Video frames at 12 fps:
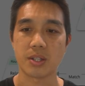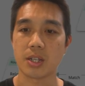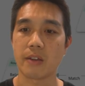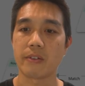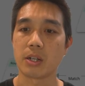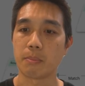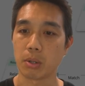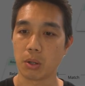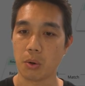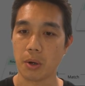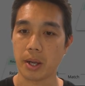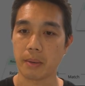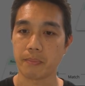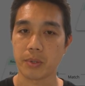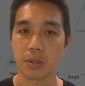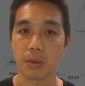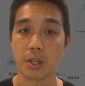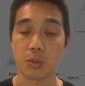save and deploy.
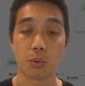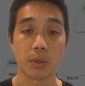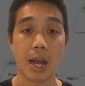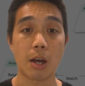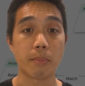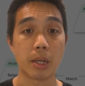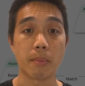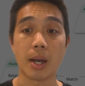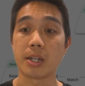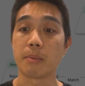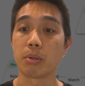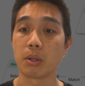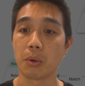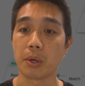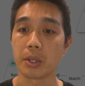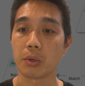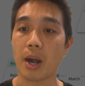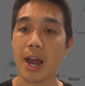So this will now be my
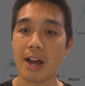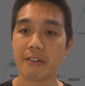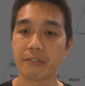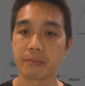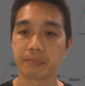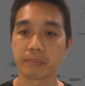deployed graph.